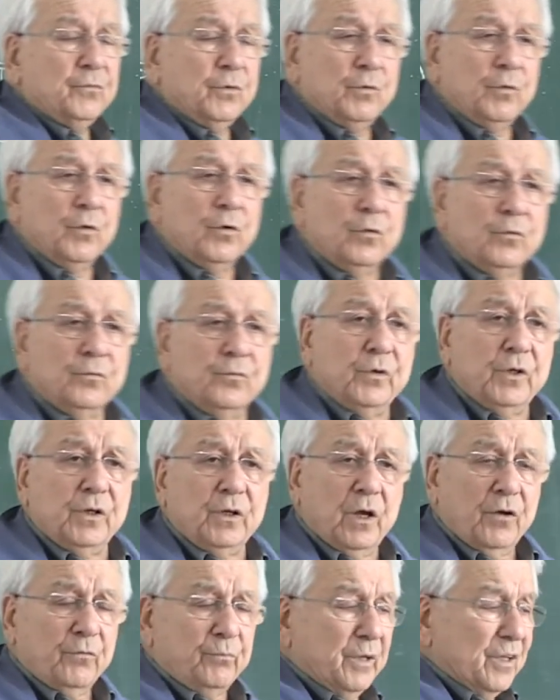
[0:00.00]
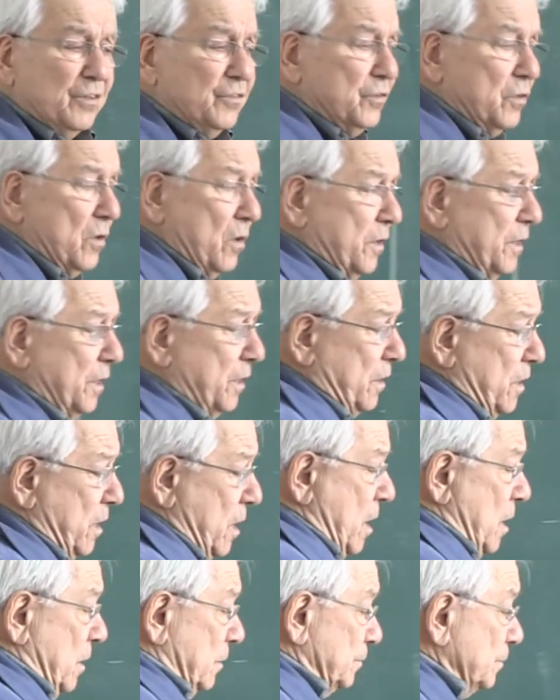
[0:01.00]
we have been starting
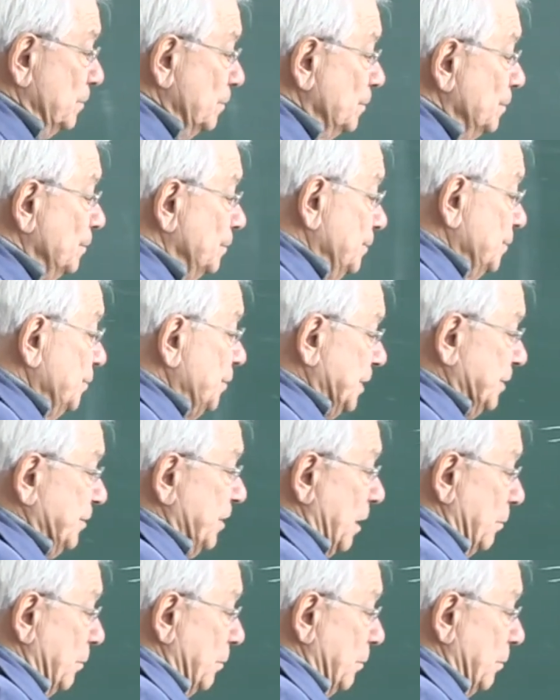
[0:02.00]
with the